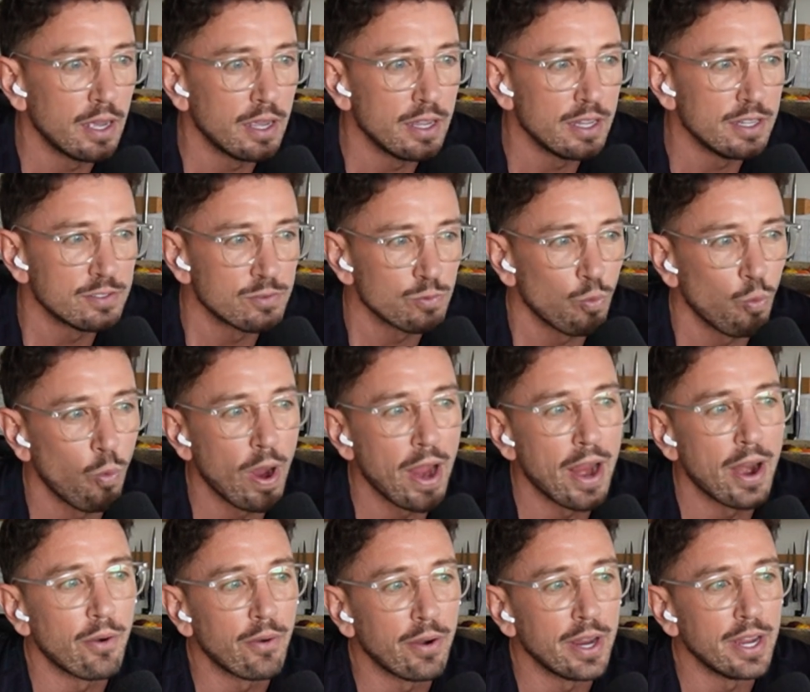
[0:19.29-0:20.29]
is
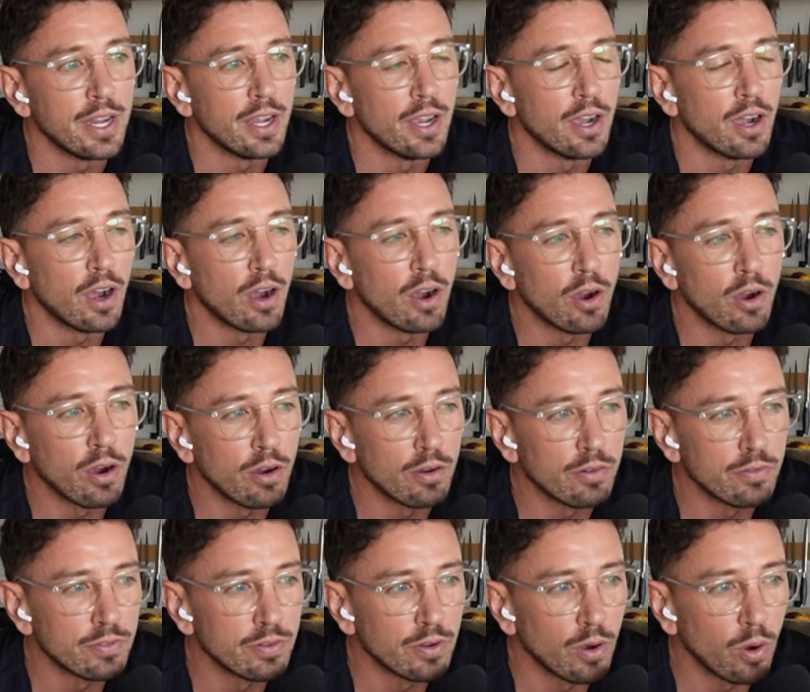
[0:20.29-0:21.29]
wary
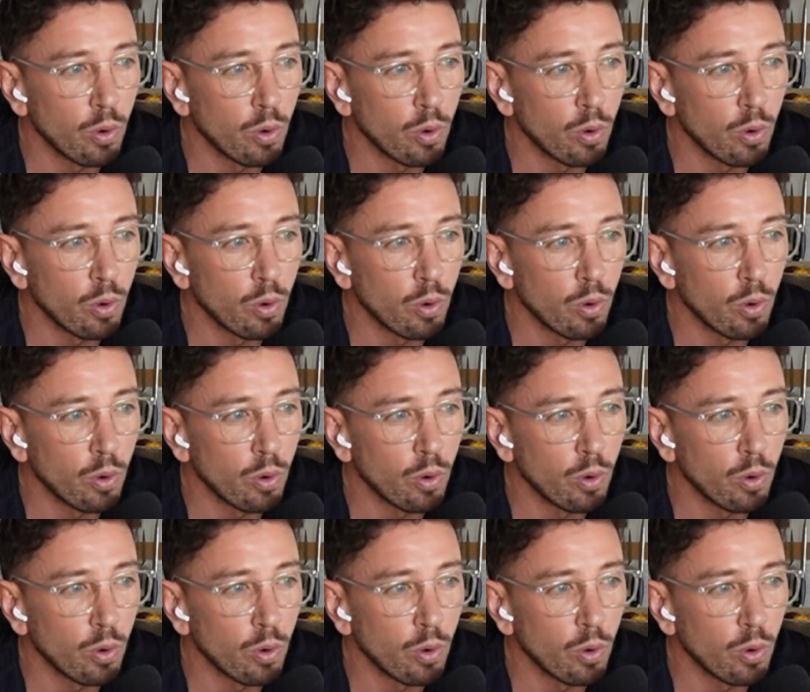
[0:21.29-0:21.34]
of